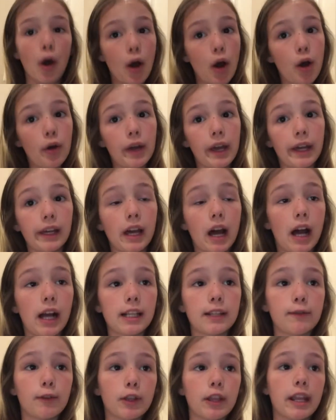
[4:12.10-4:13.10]
Okay
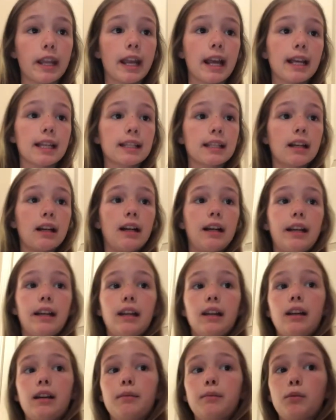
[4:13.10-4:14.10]
guys, for the next
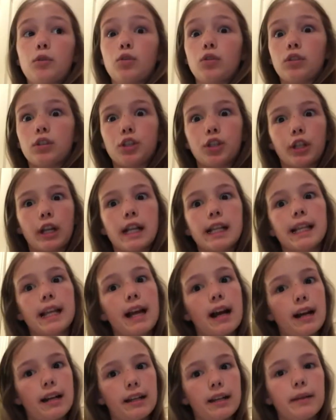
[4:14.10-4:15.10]
item, or should I say
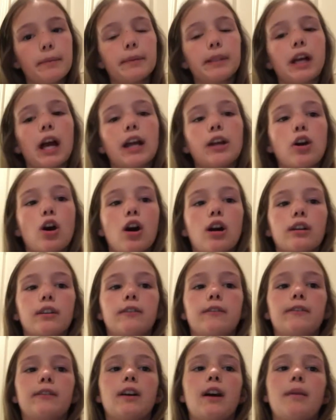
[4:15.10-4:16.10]
items, I got
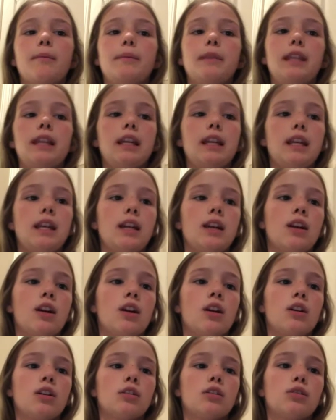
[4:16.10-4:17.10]
from the
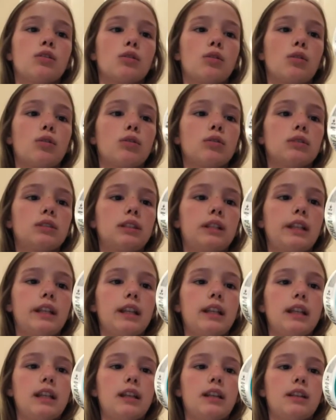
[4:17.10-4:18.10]
Sol
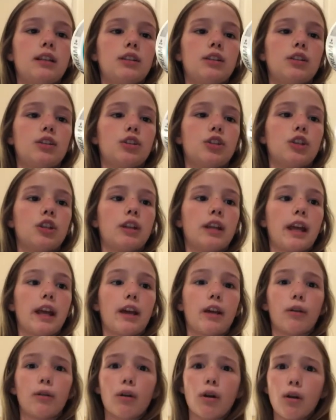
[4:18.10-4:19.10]
de
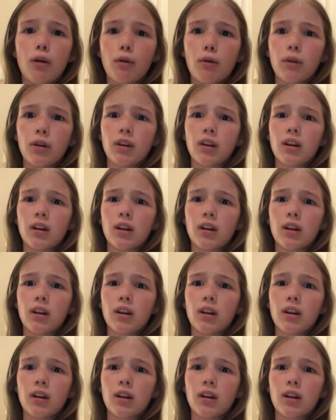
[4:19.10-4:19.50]
Janeiro.